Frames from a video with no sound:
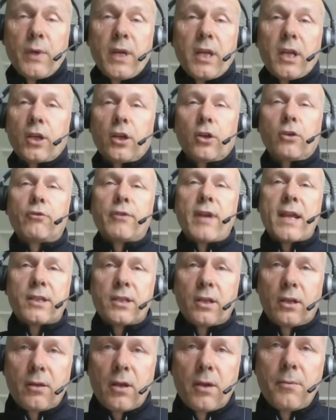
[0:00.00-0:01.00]
we could have
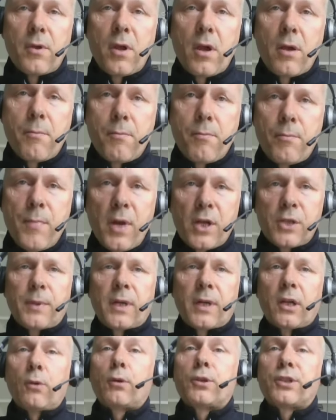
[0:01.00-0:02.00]
created a much
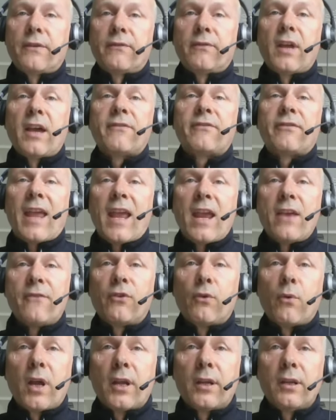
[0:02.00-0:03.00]
better quality of life for
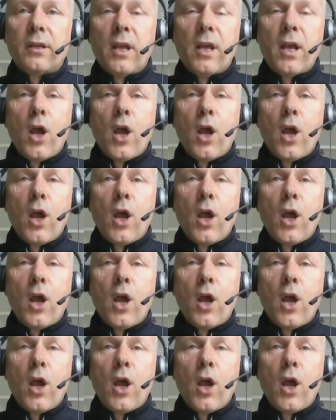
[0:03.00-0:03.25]
everyone